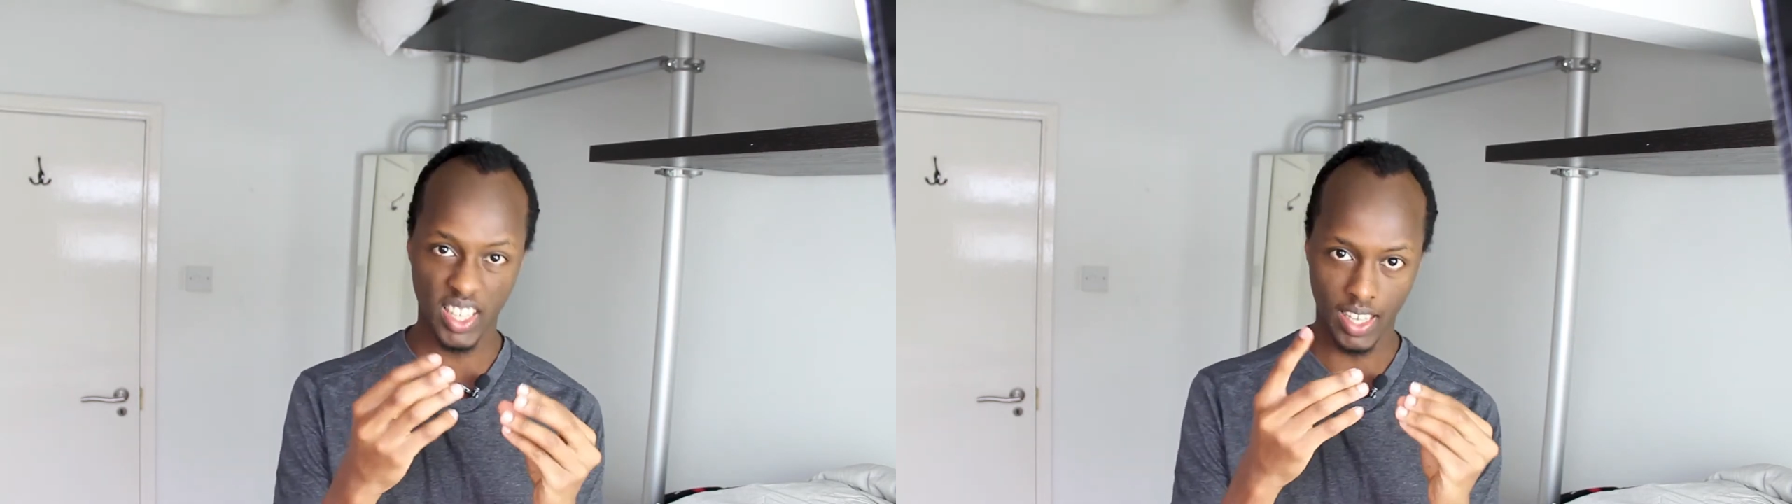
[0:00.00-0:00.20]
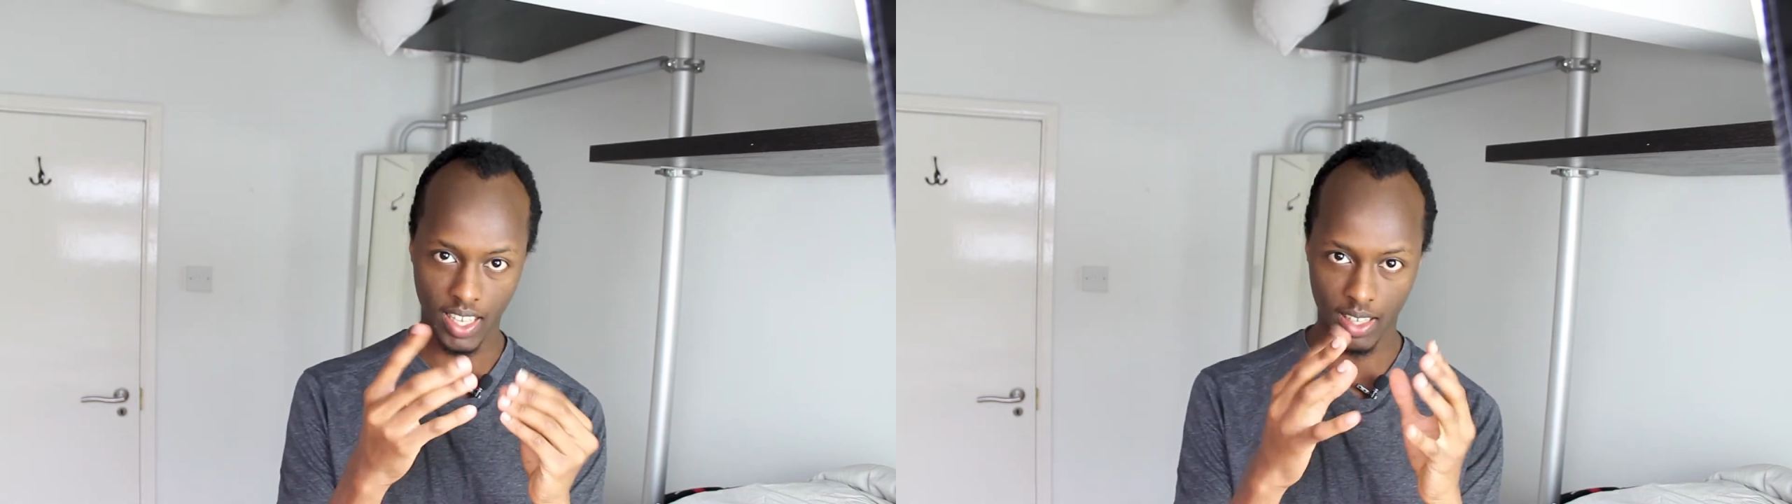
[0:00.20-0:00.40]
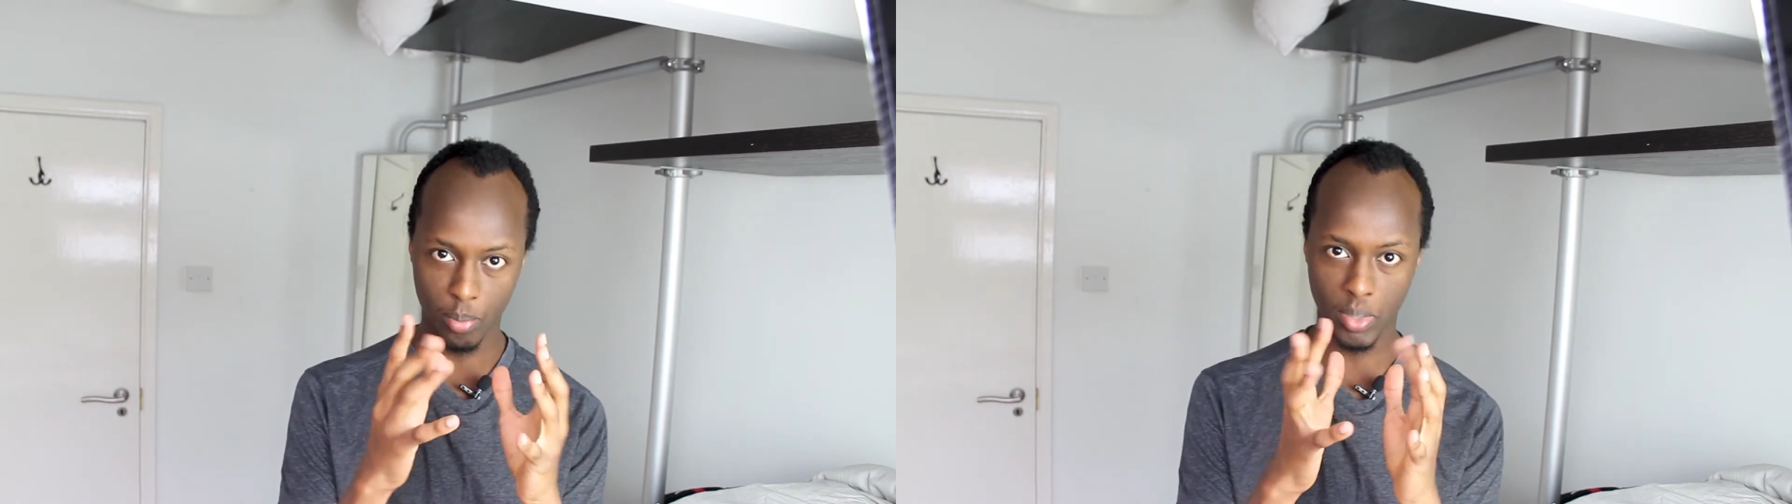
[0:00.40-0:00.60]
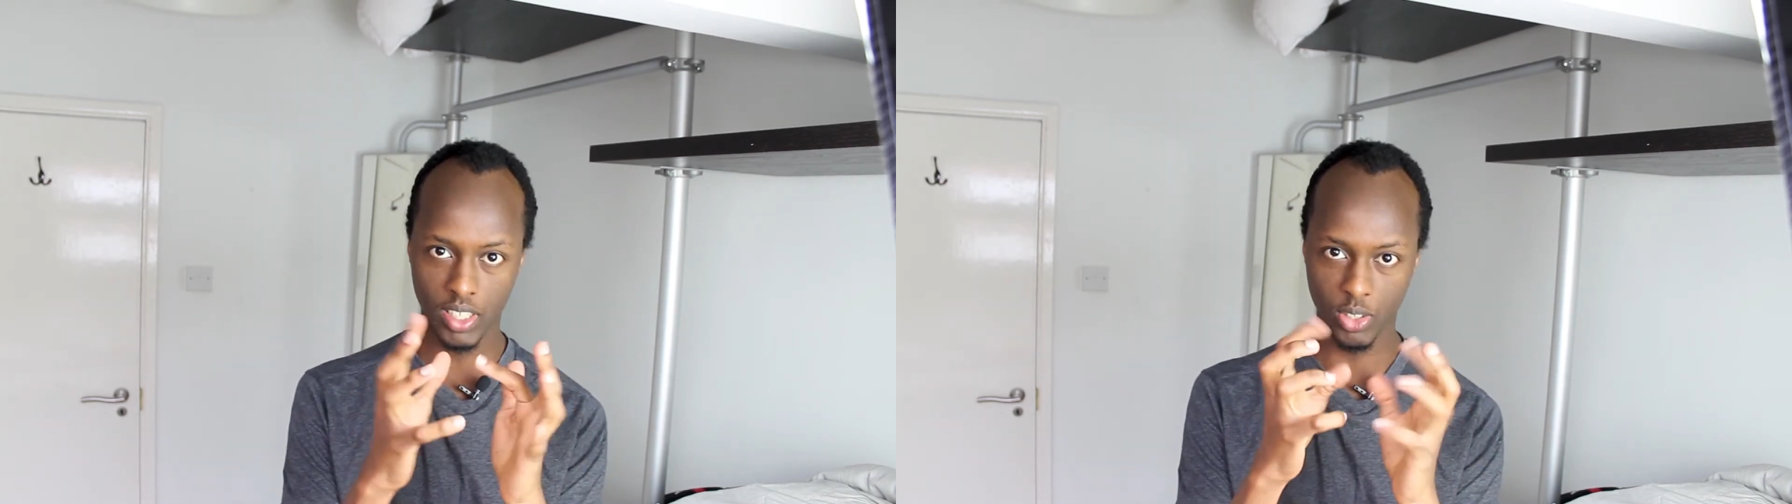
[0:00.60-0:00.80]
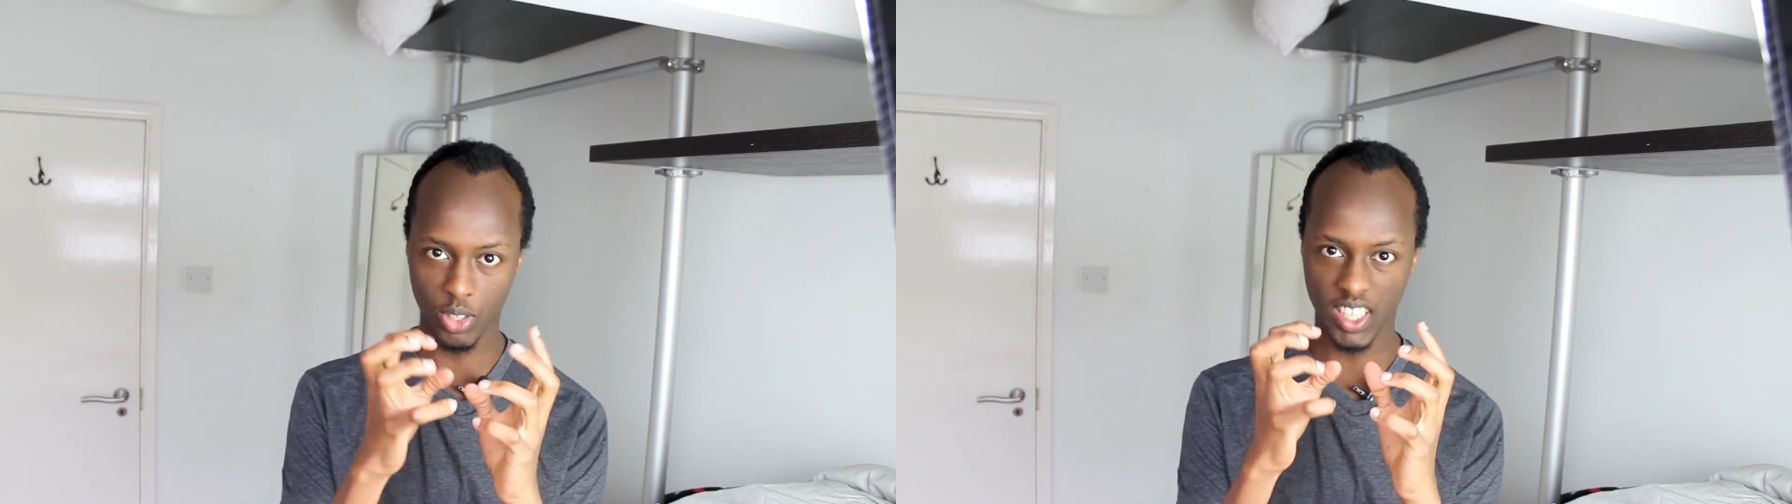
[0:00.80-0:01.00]
thick, the
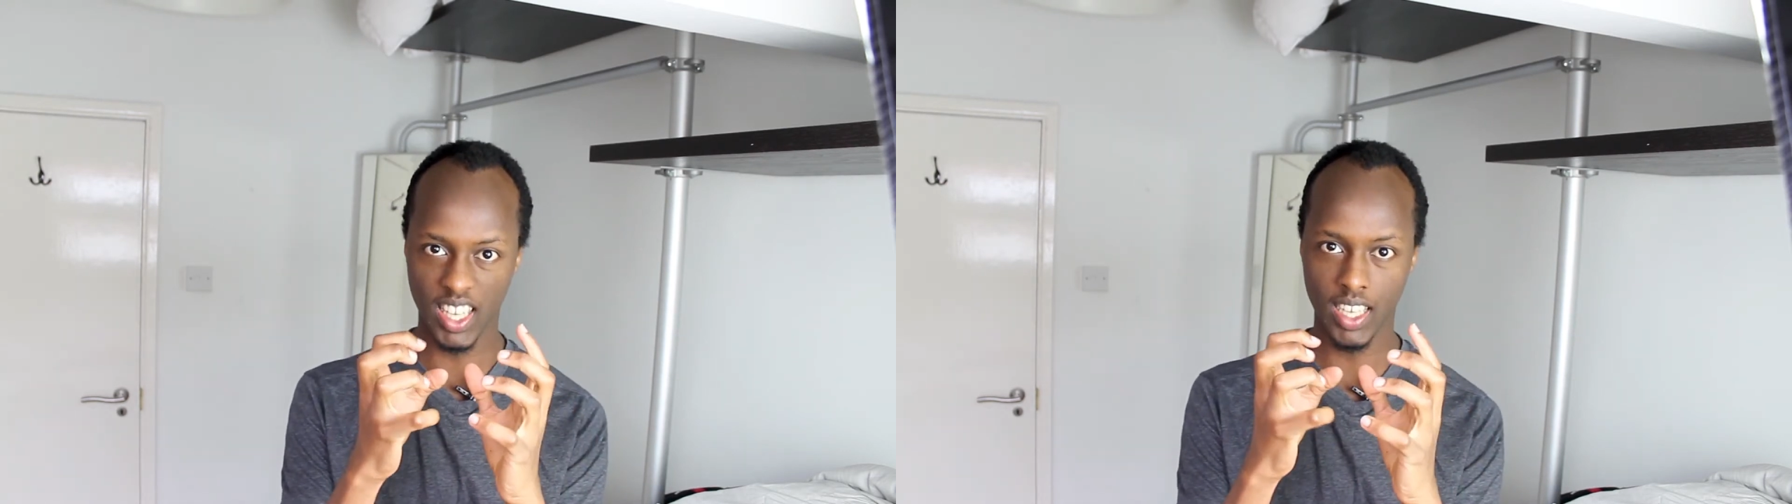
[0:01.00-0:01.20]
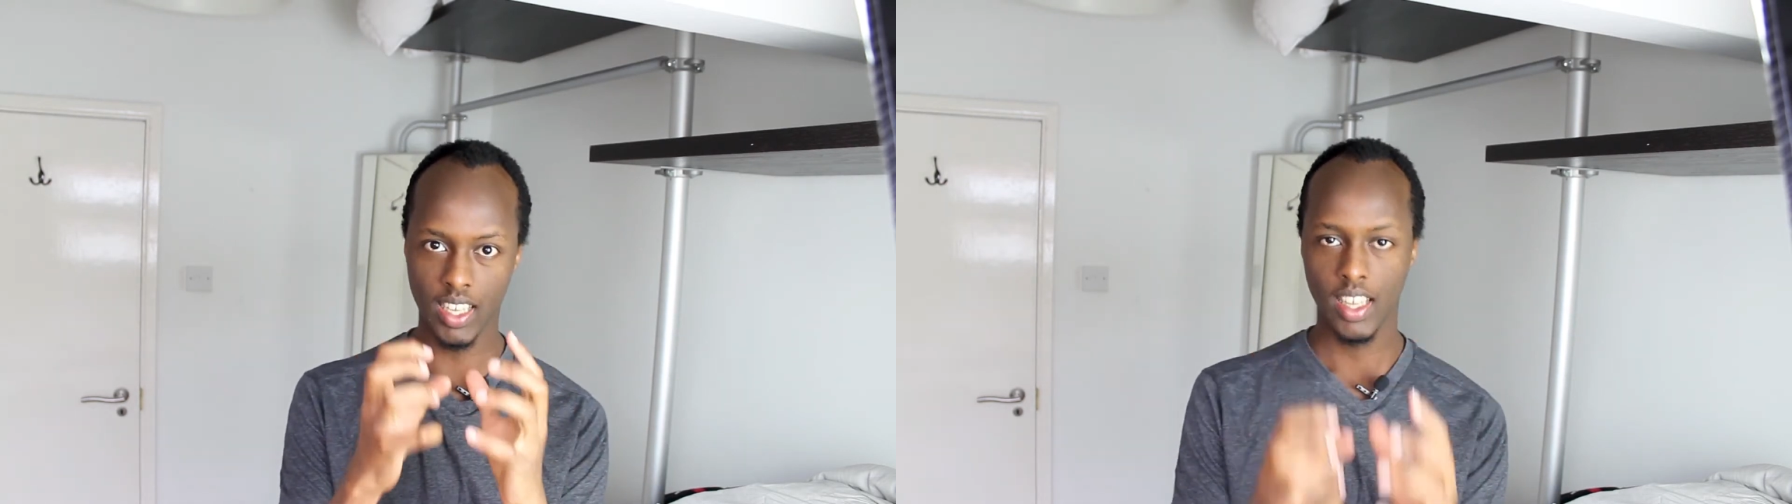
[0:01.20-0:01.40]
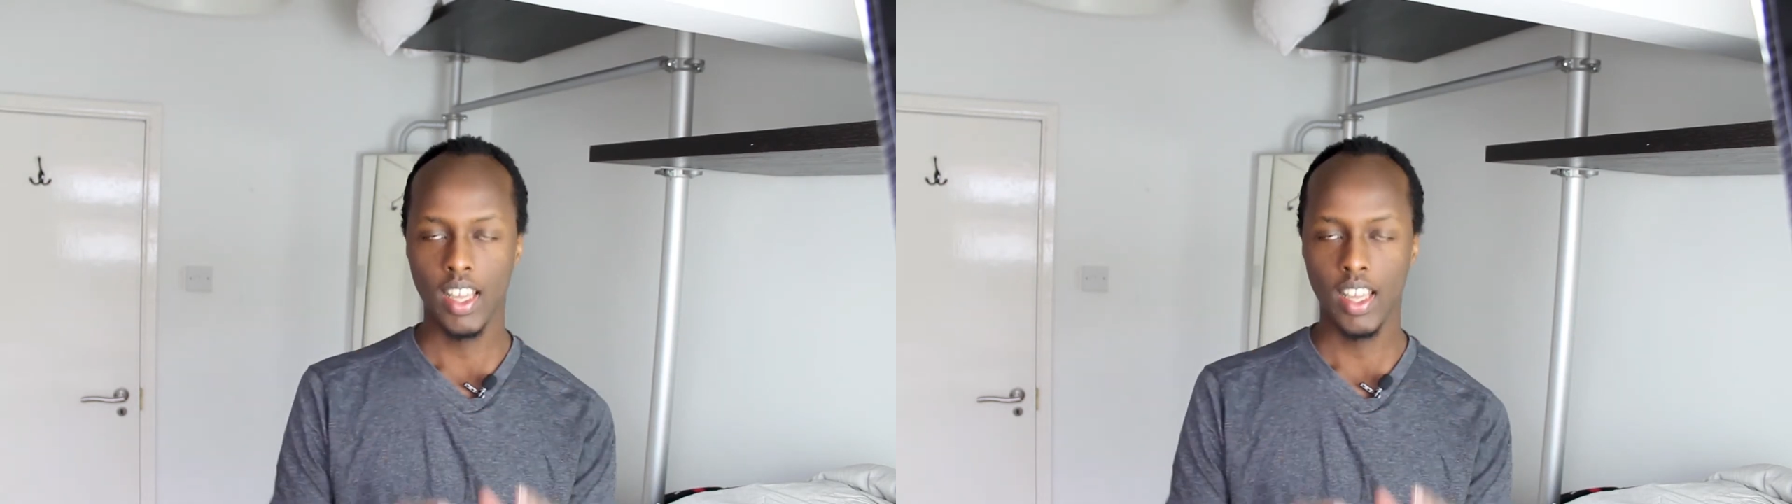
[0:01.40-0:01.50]
bean sauce thick.